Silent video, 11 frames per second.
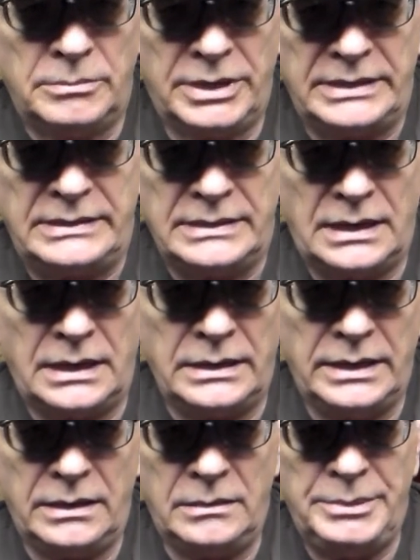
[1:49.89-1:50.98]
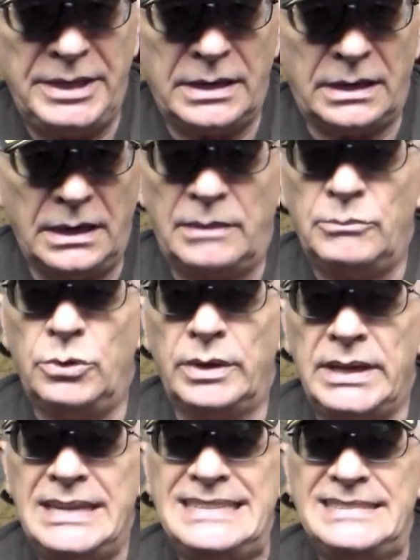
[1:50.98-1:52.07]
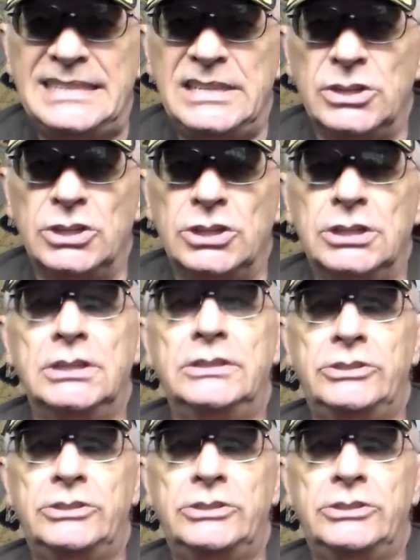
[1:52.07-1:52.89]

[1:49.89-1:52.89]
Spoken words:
but it'll be a lot more easier